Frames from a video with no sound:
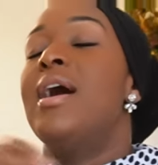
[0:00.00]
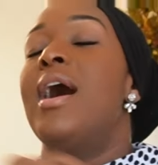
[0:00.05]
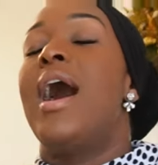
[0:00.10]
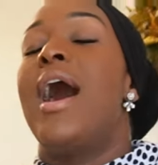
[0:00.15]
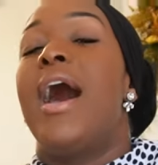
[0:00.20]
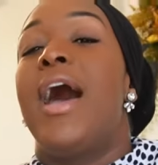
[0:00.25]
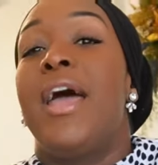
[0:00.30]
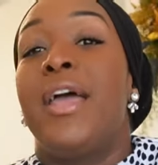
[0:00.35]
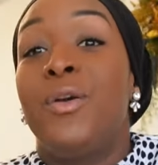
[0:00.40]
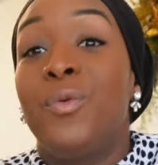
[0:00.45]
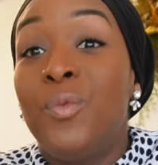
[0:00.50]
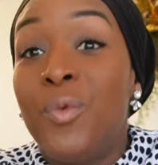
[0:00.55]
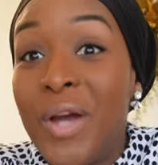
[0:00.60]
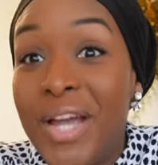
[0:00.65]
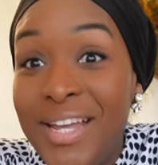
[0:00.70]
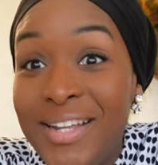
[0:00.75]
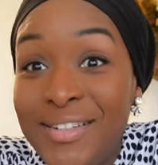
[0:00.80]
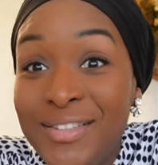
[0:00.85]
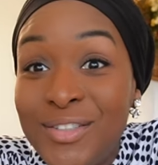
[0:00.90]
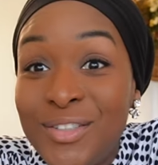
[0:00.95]
I
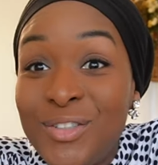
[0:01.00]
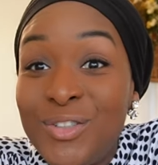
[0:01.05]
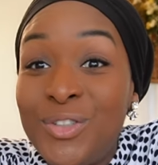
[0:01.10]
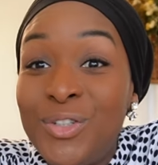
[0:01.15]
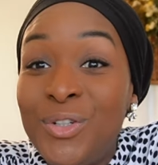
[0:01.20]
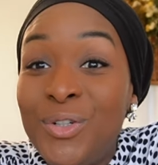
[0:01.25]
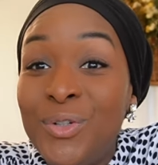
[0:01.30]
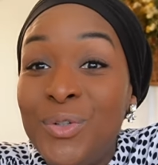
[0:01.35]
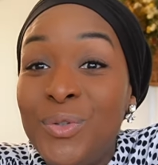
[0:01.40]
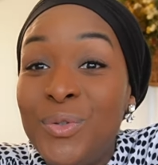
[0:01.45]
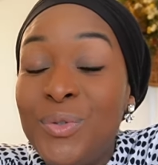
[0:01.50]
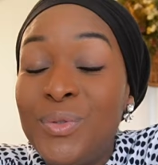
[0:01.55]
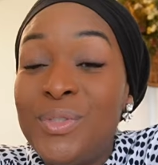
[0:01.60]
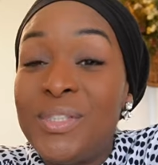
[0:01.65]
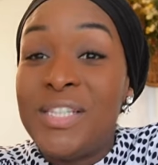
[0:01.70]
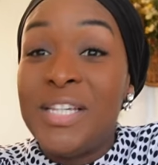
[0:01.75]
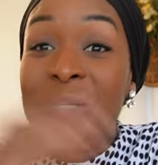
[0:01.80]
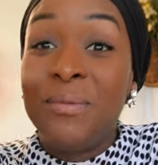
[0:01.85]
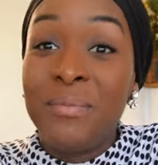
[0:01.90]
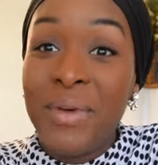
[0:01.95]
went to
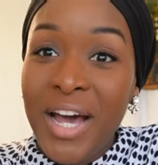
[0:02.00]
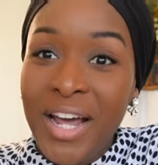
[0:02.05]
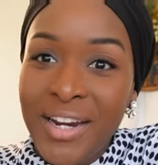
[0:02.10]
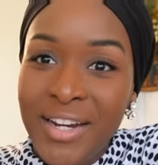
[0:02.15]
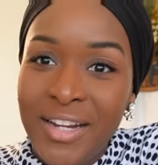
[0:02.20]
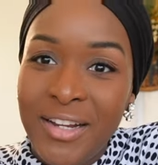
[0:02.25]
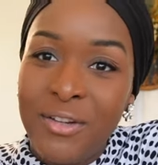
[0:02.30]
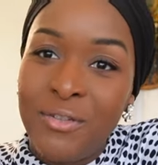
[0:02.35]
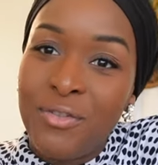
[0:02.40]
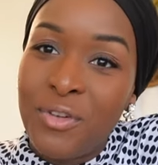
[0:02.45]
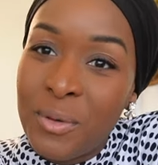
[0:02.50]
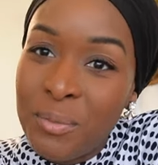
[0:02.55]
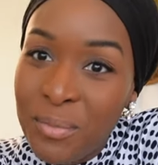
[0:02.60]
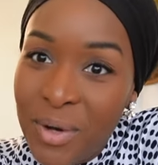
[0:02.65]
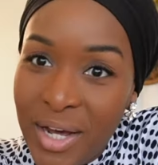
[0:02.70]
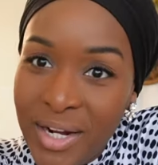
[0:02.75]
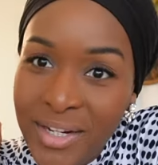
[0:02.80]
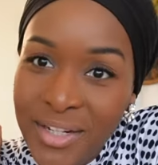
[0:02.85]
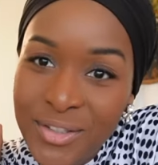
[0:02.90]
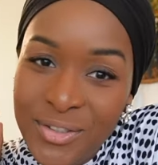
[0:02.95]
see Mari from
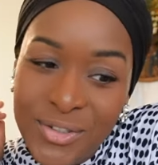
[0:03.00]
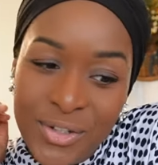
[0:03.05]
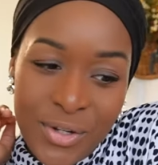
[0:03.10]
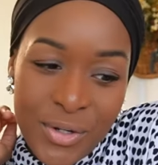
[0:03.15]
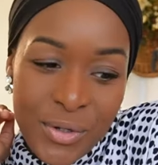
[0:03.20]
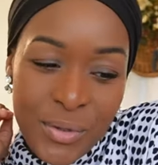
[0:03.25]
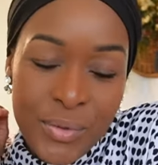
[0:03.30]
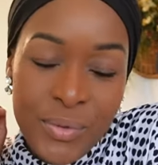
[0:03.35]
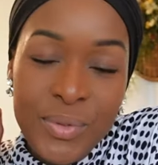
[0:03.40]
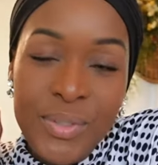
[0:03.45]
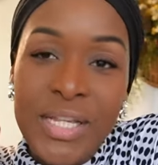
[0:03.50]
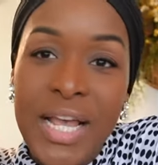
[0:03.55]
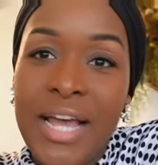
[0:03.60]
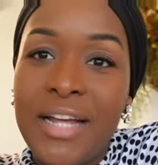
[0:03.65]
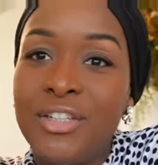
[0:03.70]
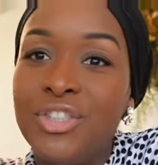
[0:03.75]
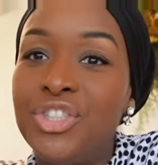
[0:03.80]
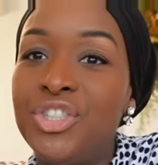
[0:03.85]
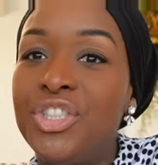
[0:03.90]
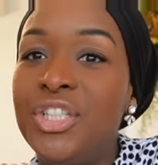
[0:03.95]
Mari Sews,
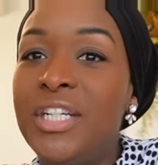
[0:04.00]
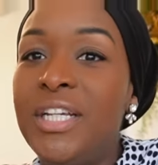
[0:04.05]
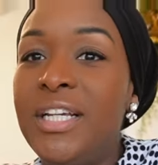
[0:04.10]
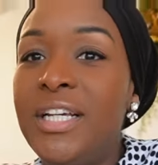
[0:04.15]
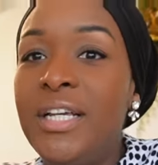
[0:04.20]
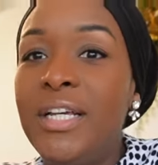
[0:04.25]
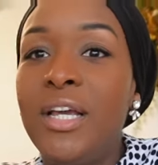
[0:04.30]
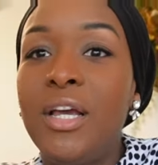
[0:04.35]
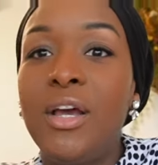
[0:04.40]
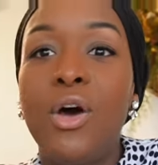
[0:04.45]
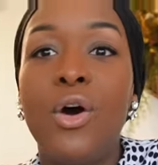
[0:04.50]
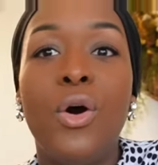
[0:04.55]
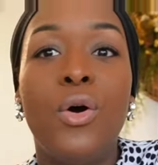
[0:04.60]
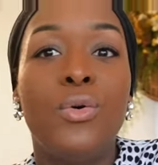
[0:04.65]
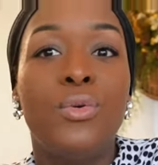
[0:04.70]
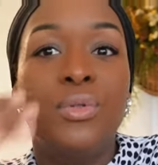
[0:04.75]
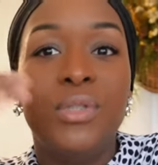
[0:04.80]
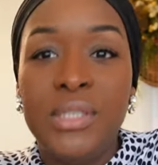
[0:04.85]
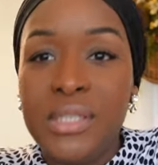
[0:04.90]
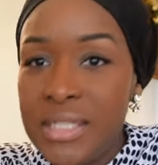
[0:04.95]
and she
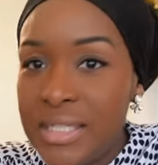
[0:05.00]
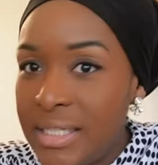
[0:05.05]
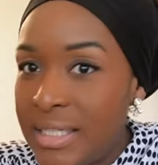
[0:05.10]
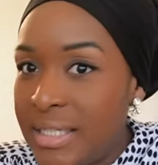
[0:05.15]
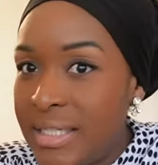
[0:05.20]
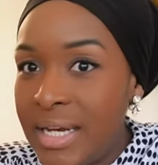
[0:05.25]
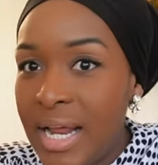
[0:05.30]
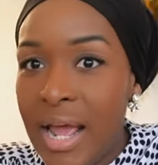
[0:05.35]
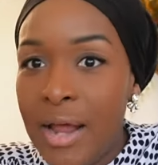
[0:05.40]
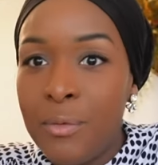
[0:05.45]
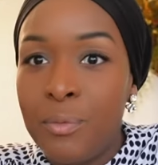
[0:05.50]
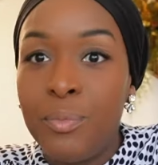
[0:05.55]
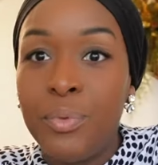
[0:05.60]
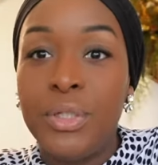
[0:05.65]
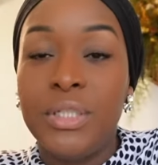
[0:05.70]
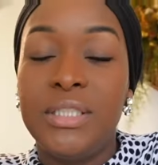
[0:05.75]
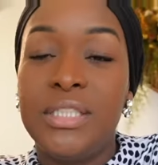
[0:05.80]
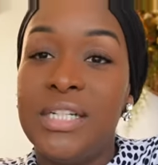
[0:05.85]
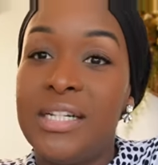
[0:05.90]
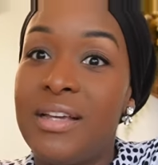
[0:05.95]
hosted and
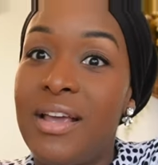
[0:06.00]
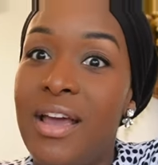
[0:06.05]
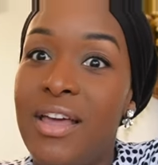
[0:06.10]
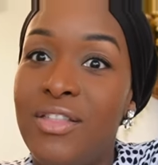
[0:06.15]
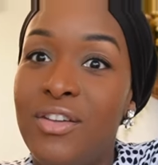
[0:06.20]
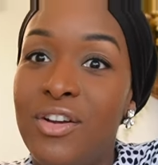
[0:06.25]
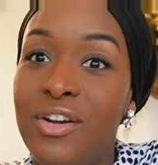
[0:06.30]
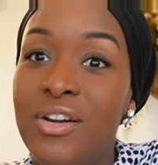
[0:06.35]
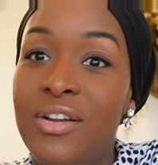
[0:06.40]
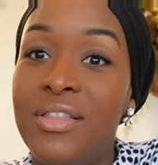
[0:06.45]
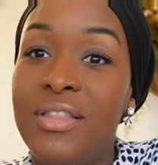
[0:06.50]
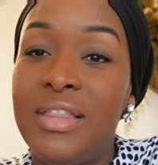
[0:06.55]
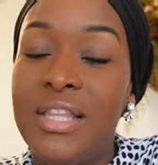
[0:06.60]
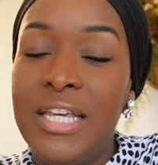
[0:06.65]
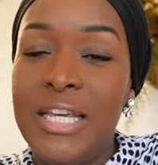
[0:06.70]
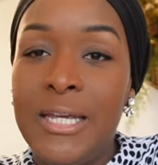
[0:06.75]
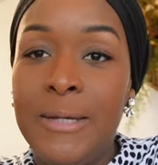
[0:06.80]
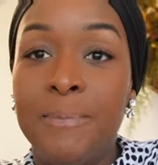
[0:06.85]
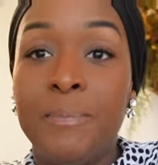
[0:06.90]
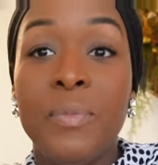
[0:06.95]
put together
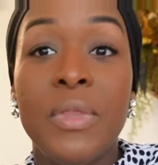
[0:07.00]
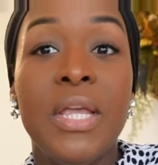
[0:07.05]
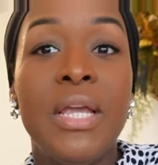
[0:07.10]
the